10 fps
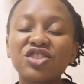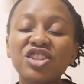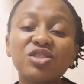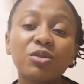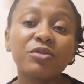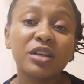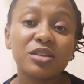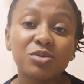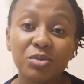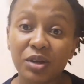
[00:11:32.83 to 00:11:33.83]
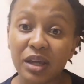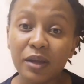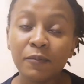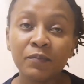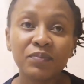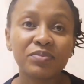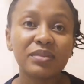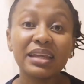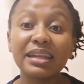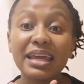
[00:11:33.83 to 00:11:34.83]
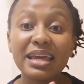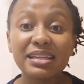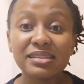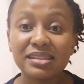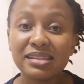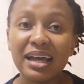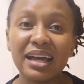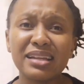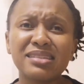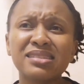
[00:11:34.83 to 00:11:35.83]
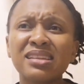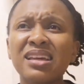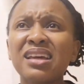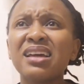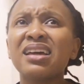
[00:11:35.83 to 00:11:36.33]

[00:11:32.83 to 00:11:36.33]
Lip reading: Just don't forget to pray and exercise.